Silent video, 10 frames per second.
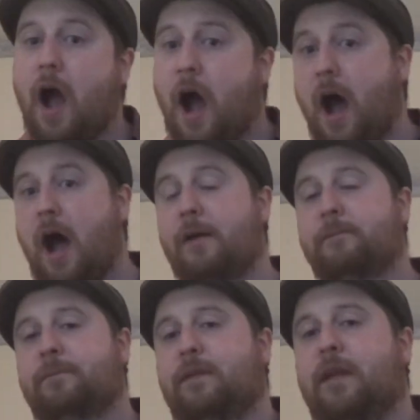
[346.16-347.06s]

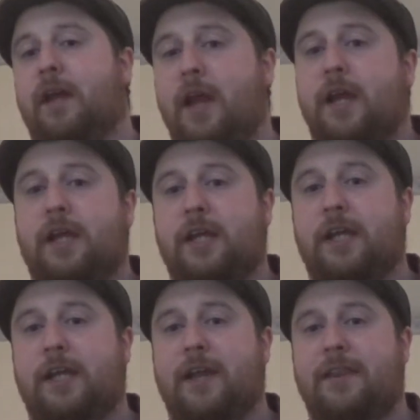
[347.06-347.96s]

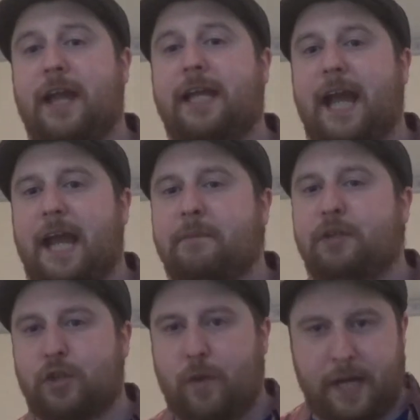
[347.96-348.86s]
You then get
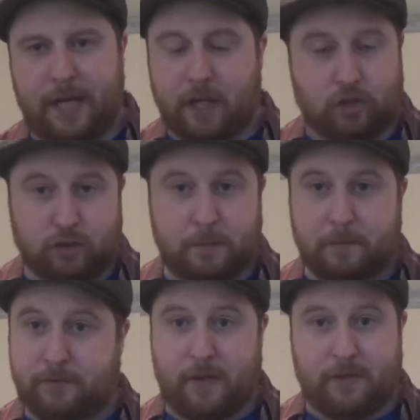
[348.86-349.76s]
him joining a group
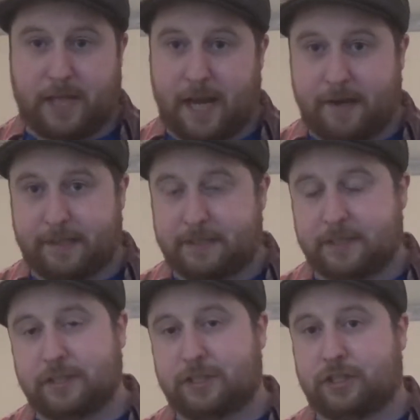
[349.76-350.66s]
of other
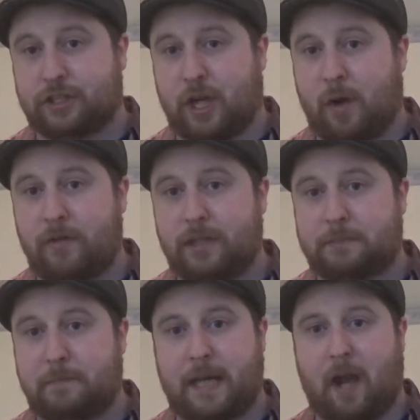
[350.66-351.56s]
characters to go on
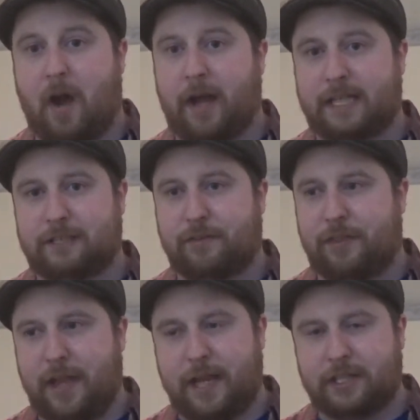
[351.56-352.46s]
this big heist for
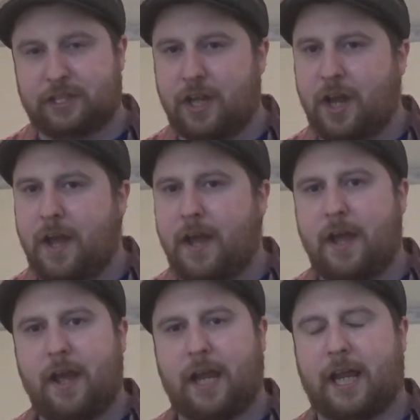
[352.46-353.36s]
things.
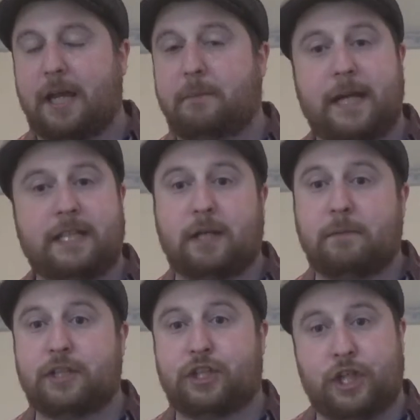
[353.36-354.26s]
He meets up
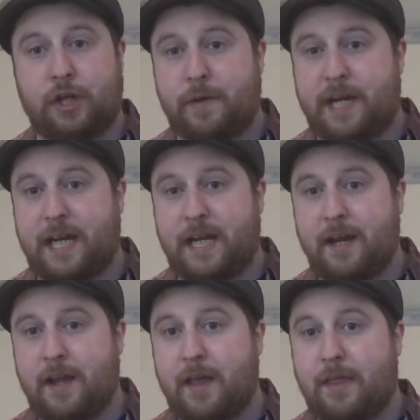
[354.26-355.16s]
with Chewie.
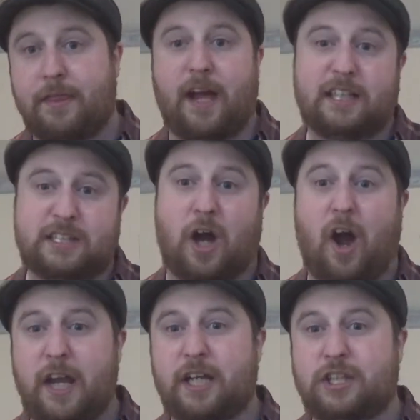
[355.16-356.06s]
That's
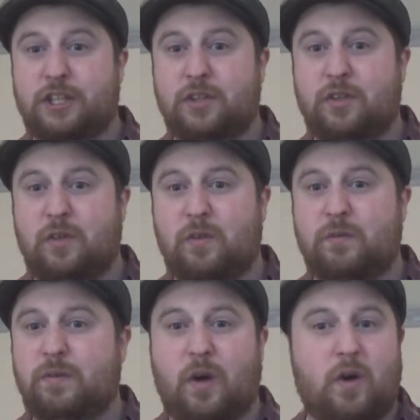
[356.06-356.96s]
kind of cool.
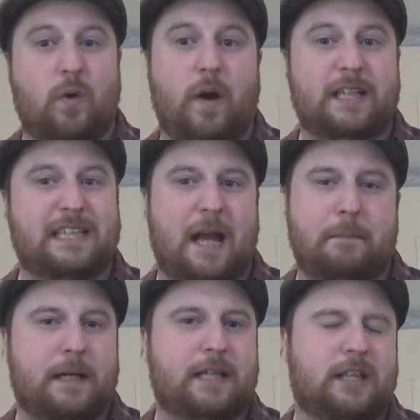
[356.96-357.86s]
Not quite as
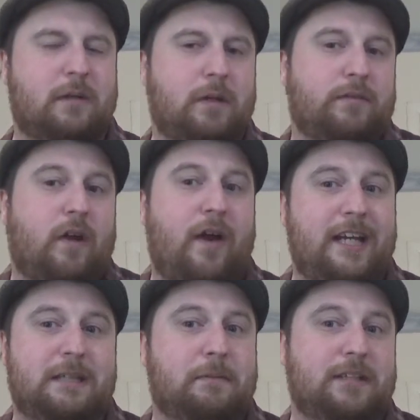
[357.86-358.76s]
epic as I would have
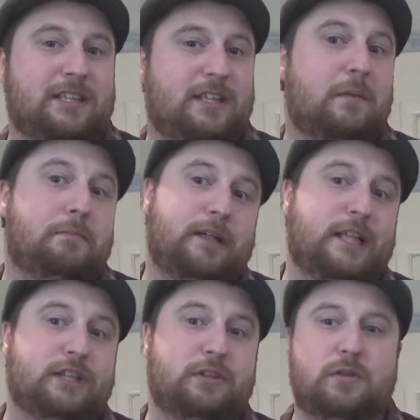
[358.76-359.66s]
liked, but still pretty
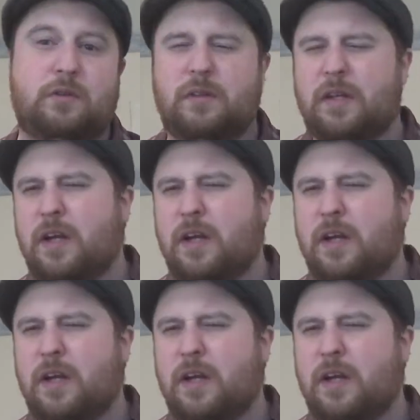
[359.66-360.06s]
cool.